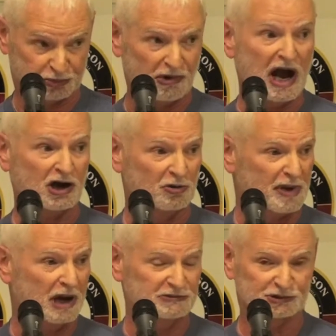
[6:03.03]
Barack
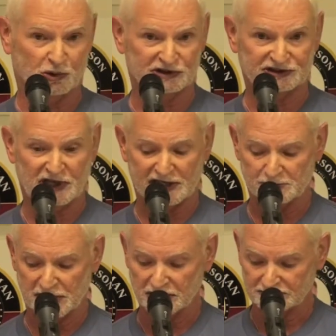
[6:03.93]
Obama's worst
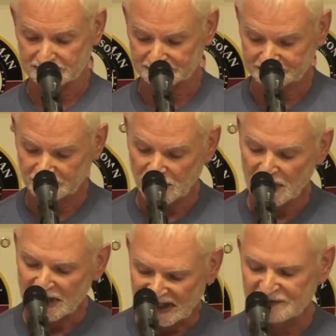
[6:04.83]
nightmare.
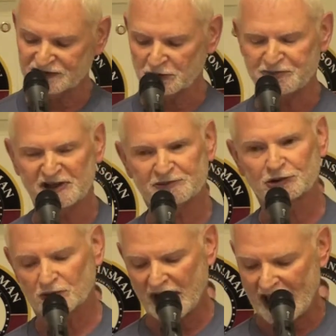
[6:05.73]
Even the
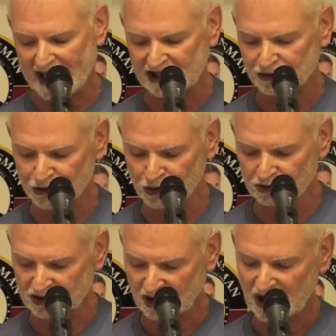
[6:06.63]
people who hate
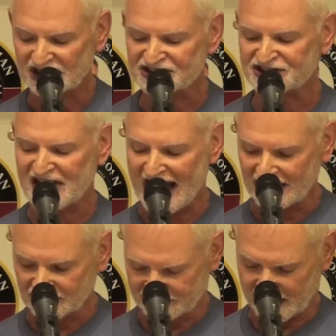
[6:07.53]
Newt
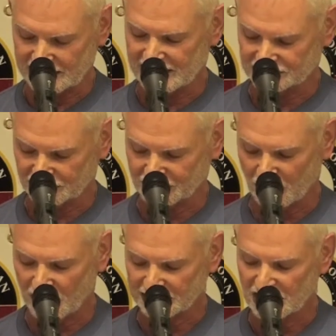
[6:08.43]
salivate at the
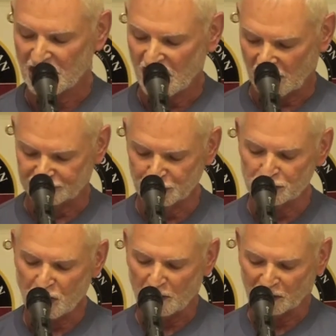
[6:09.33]
thought of
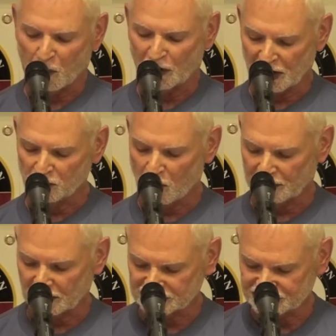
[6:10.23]
Newt going
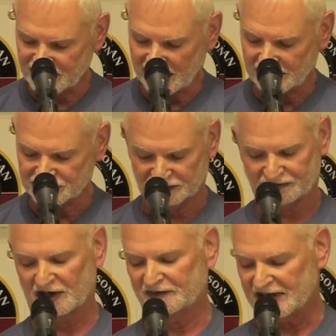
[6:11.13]
one-on-one on a stage in
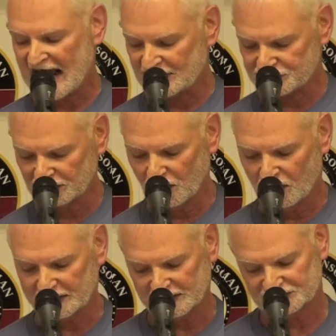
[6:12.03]
front of a national
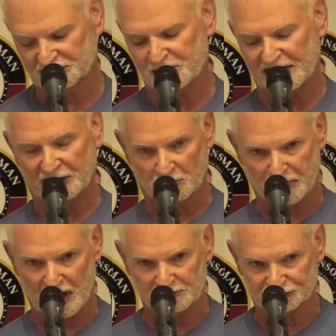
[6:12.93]
audience debating
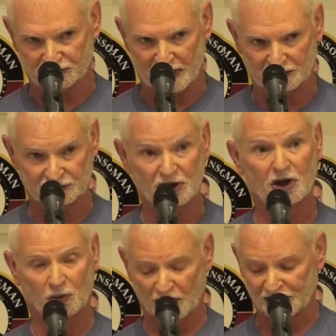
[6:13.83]
Obama's record
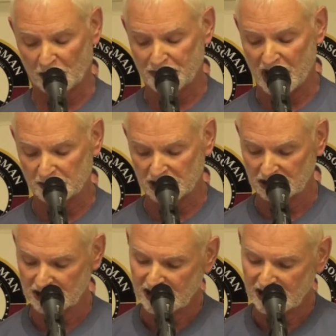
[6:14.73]
with Obama.